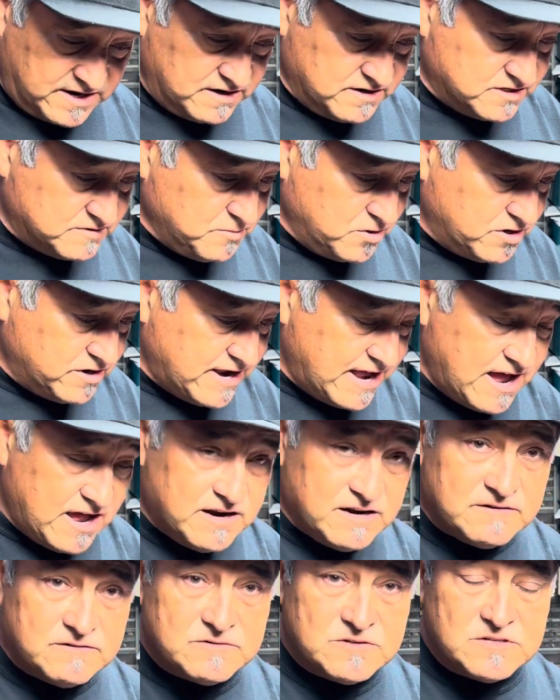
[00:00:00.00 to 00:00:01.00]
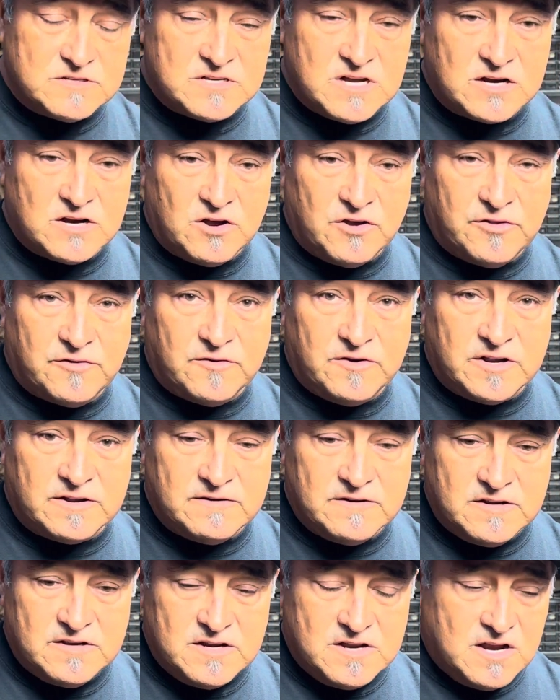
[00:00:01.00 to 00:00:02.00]
this motor down and we'll go through it.
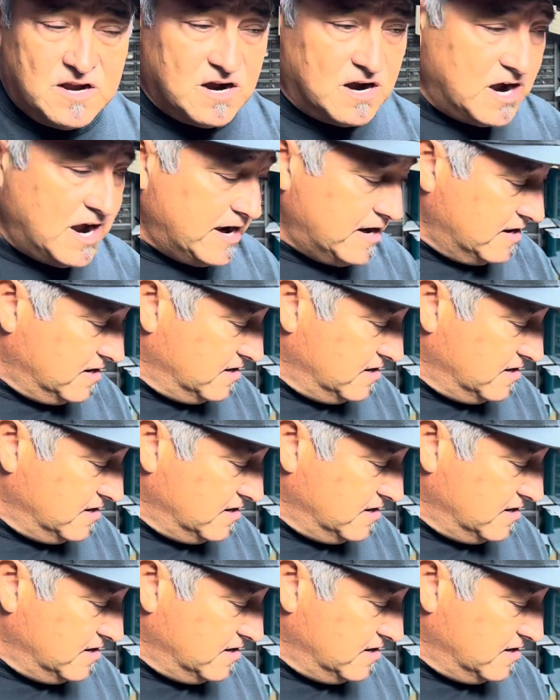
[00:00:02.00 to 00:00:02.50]
All right.